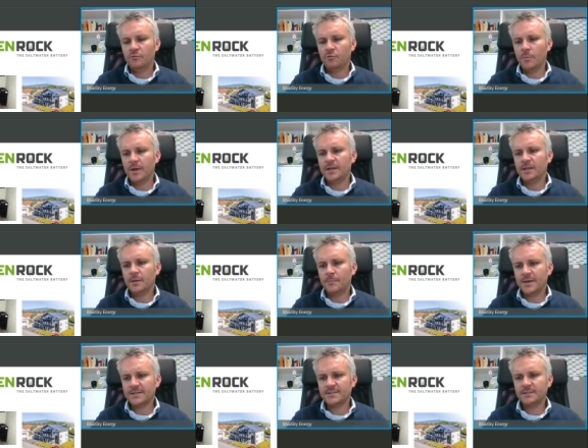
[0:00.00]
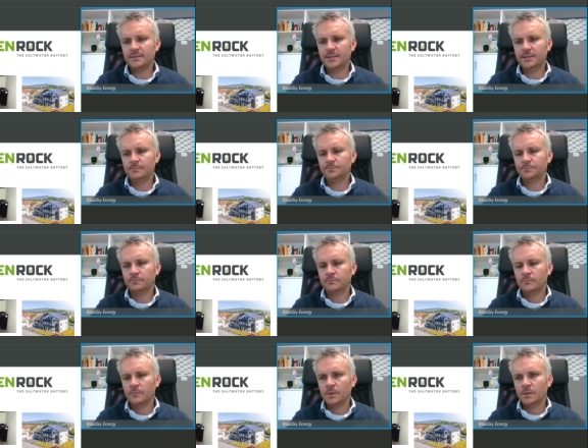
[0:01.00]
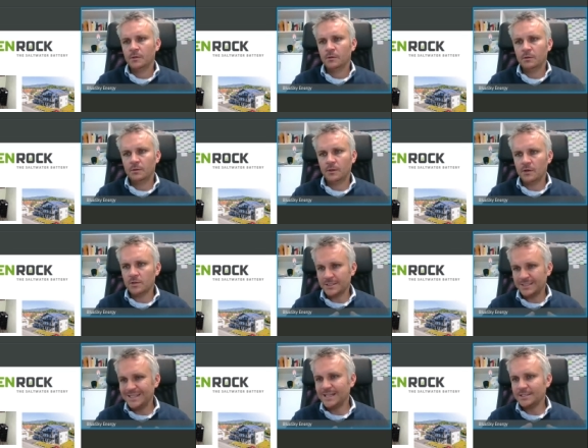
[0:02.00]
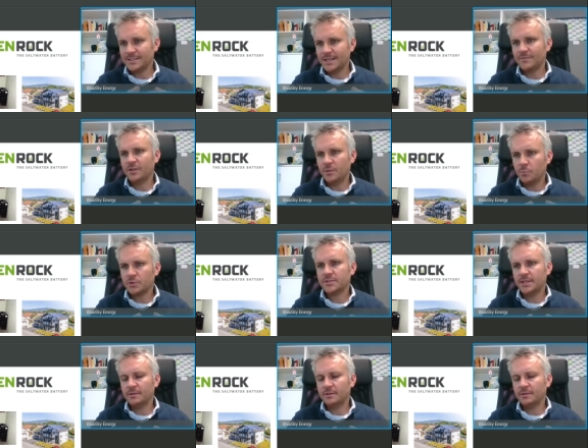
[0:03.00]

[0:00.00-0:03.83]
there are still 70% left as a capacity in the battery,